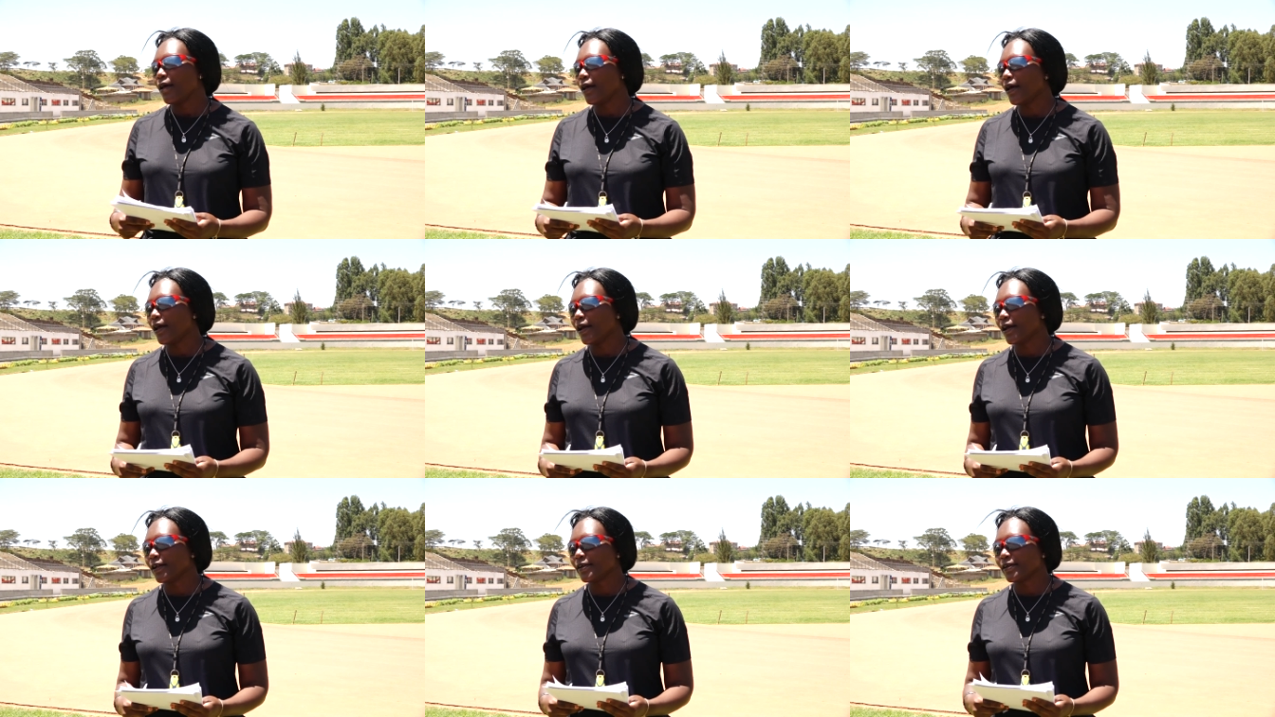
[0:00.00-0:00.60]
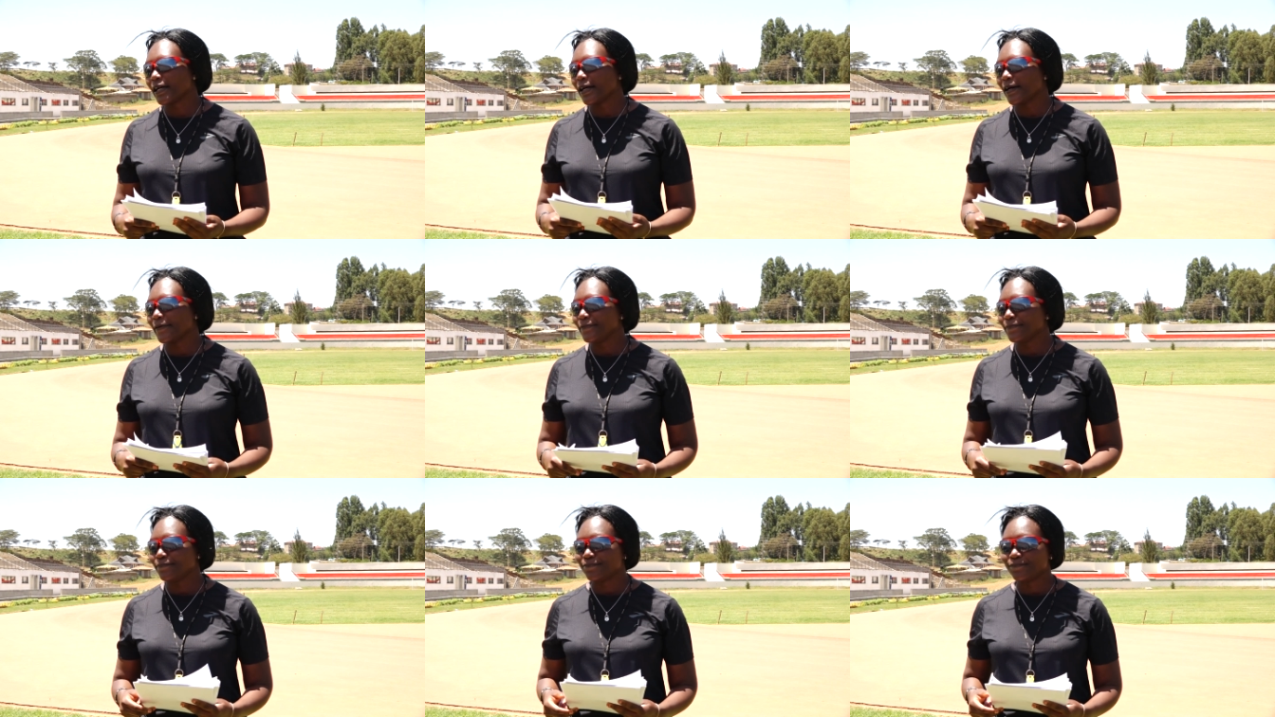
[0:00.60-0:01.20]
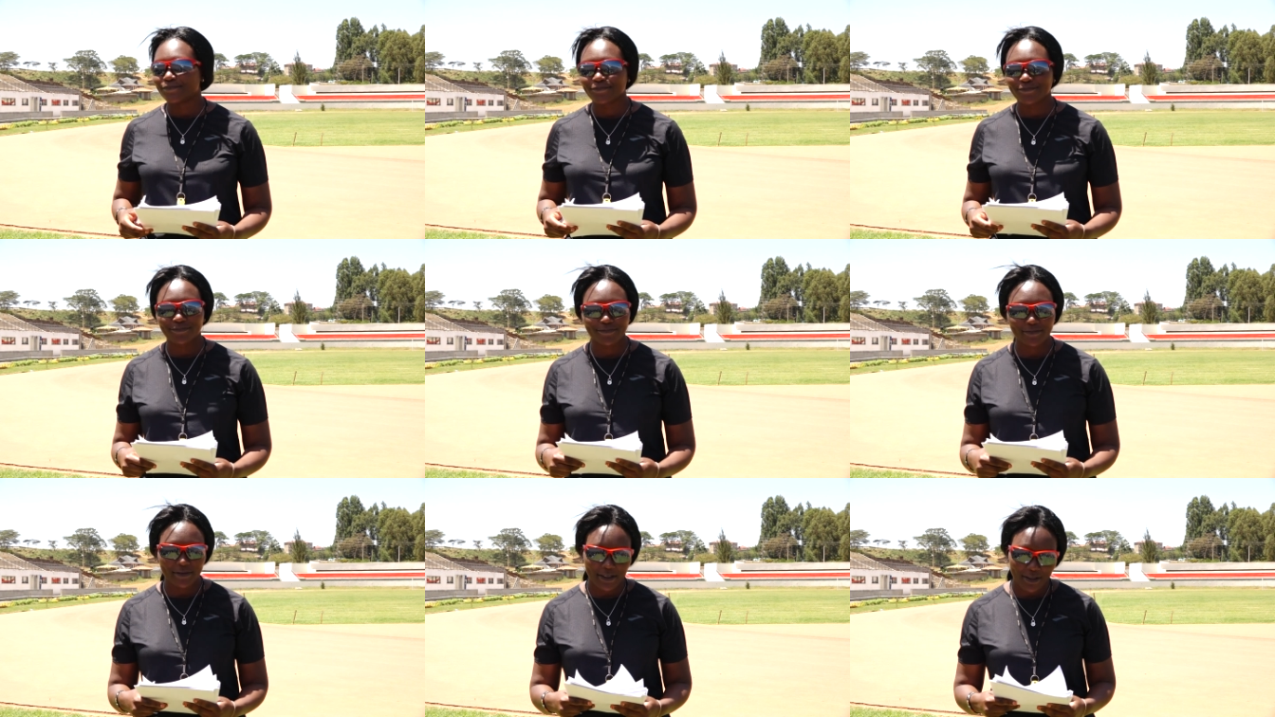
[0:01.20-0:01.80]
and um,
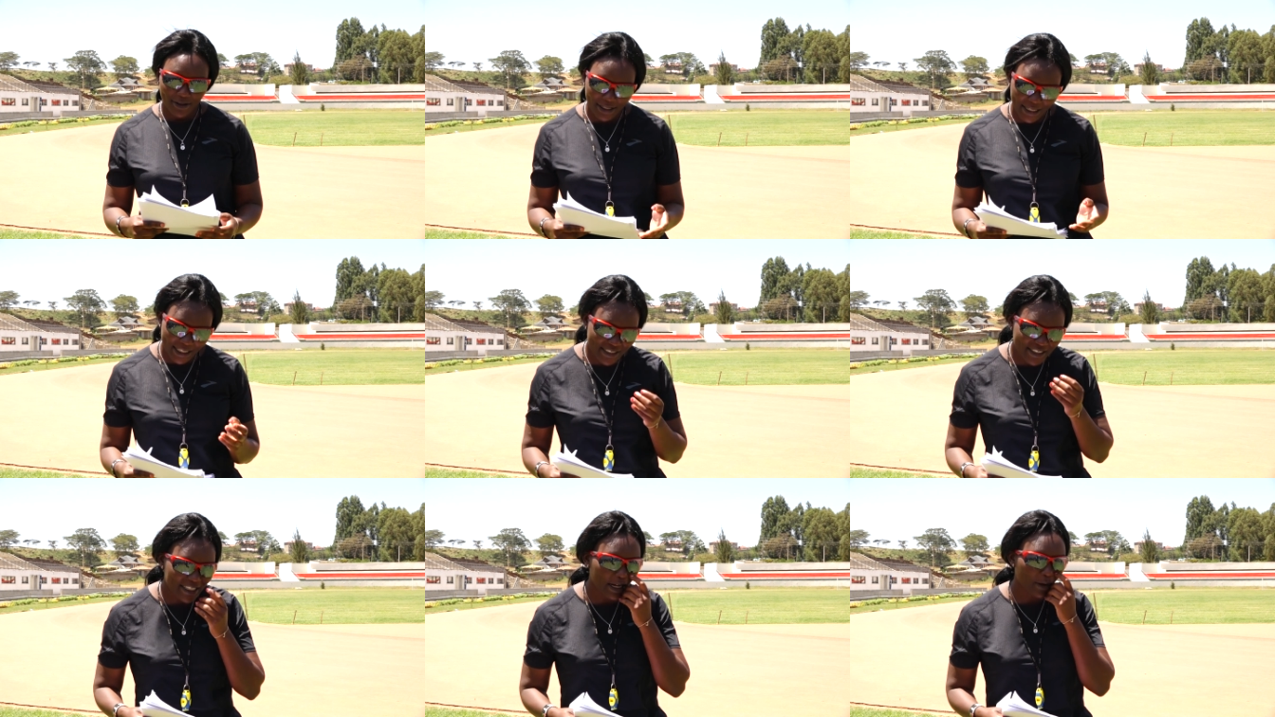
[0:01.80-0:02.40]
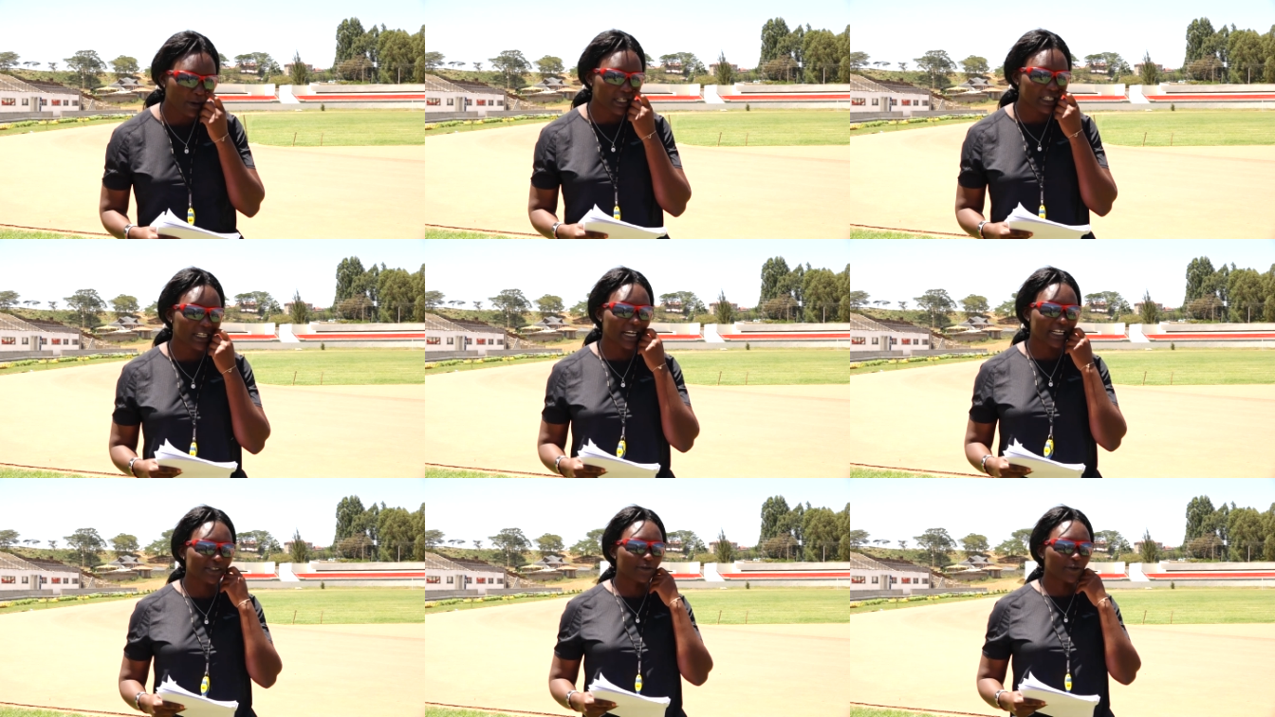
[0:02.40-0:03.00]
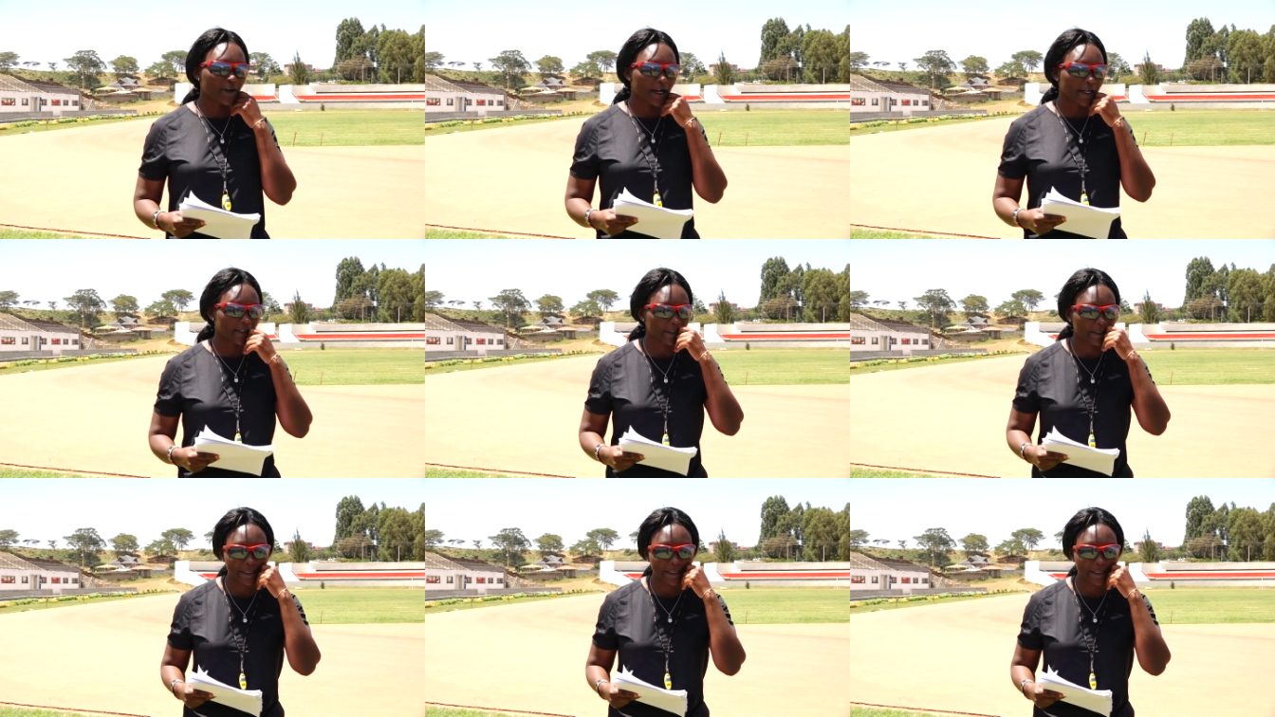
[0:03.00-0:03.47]
let's hear what he has for us.